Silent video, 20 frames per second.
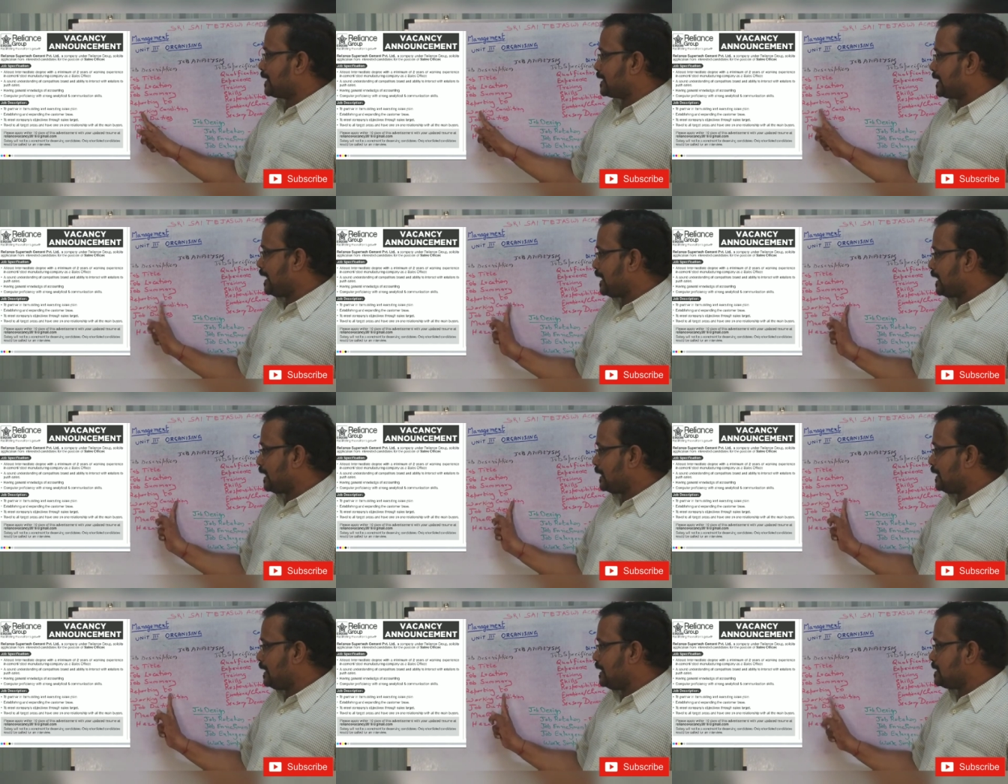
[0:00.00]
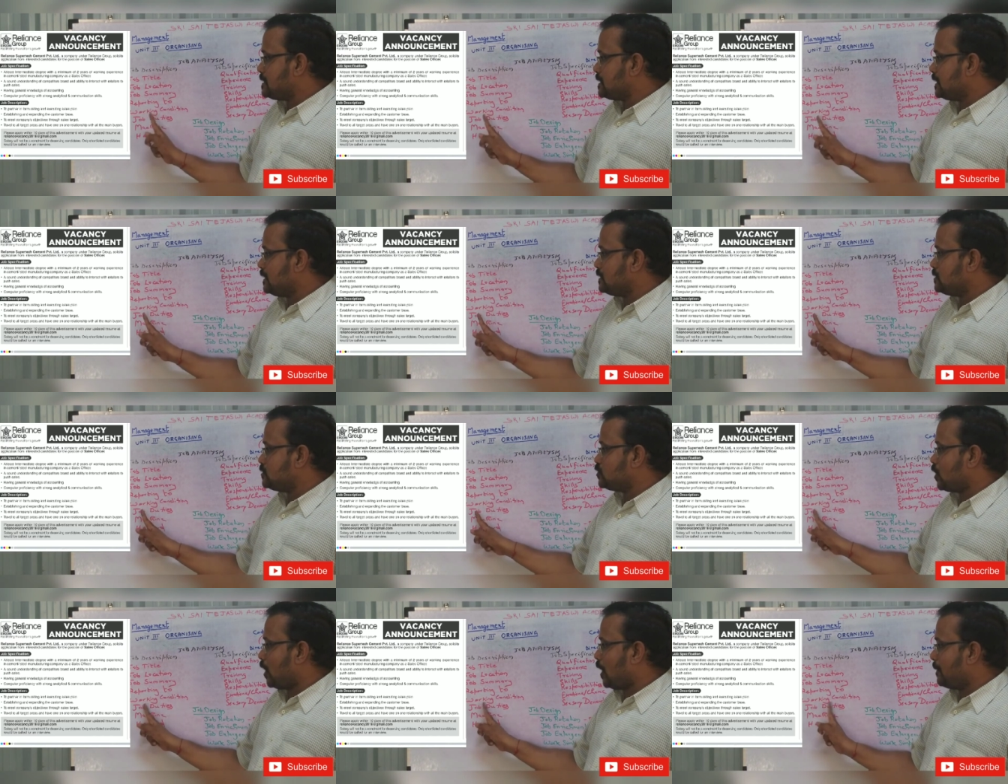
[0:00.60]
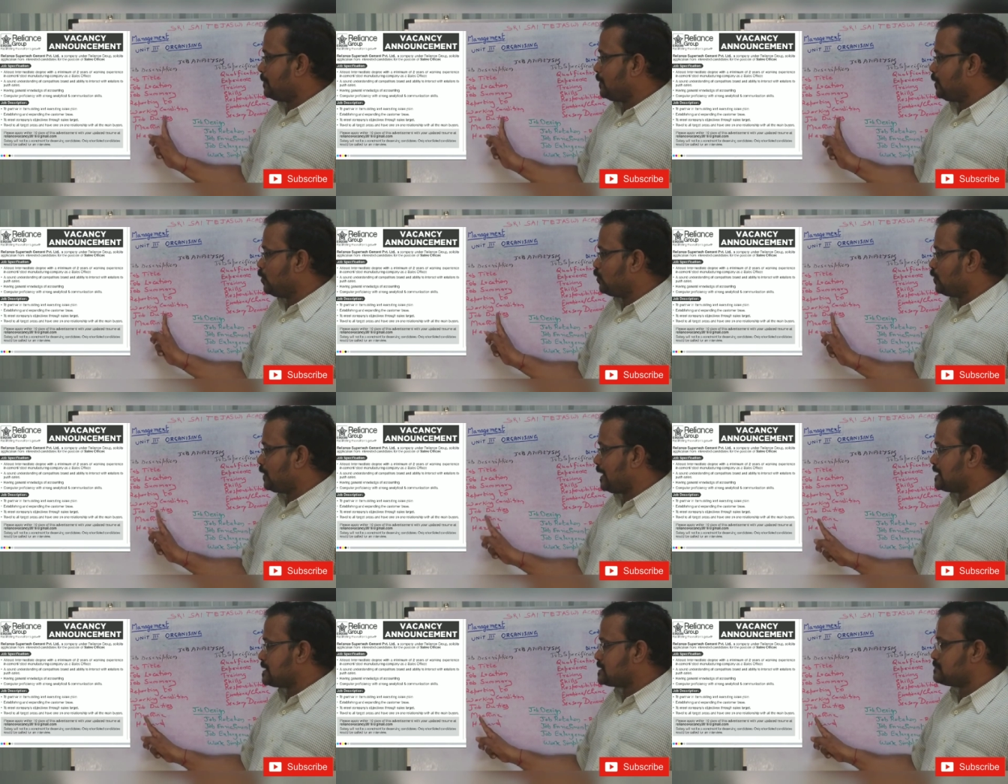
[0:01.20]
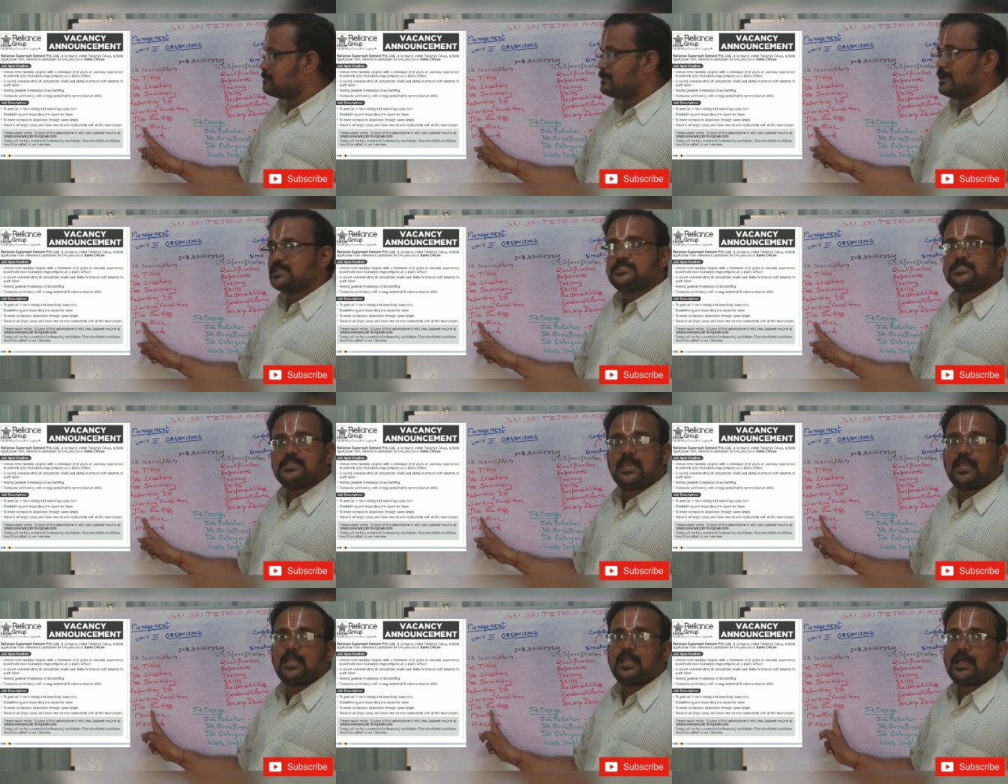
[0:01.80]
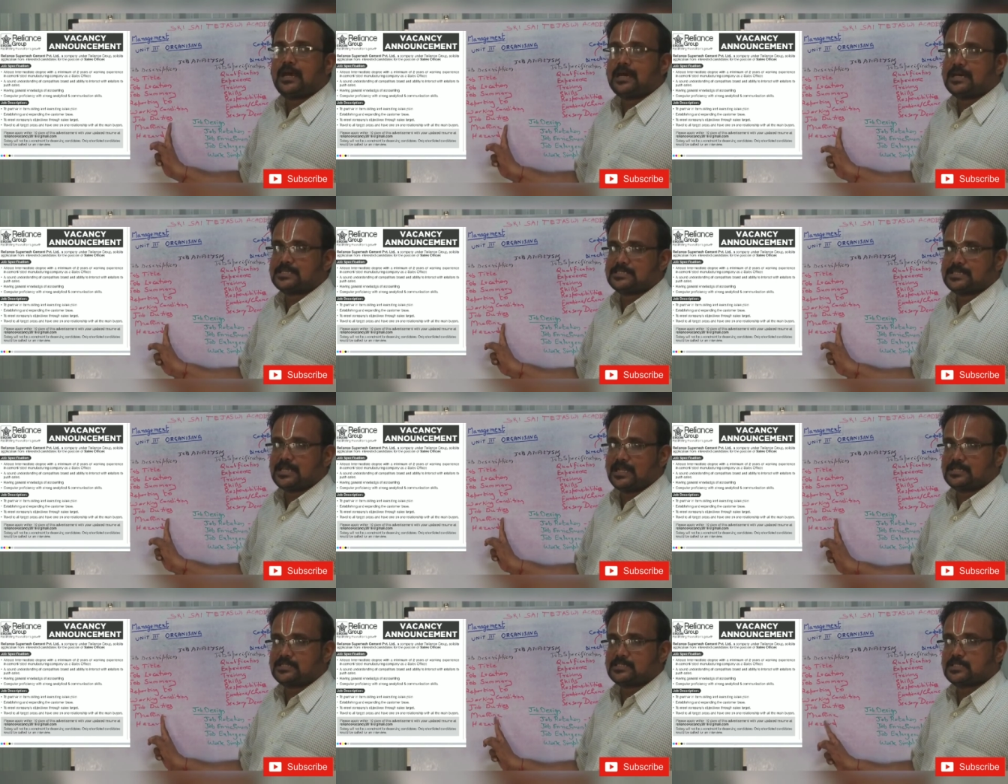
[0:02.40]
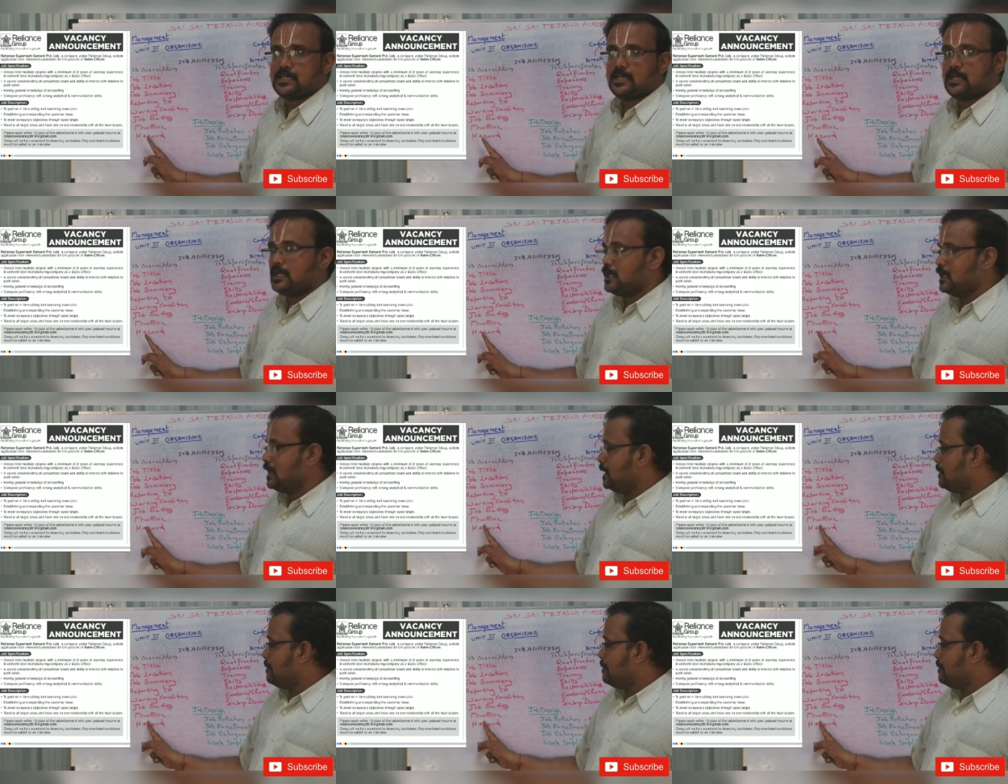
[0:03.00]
working condition, job duties, machine, hazards.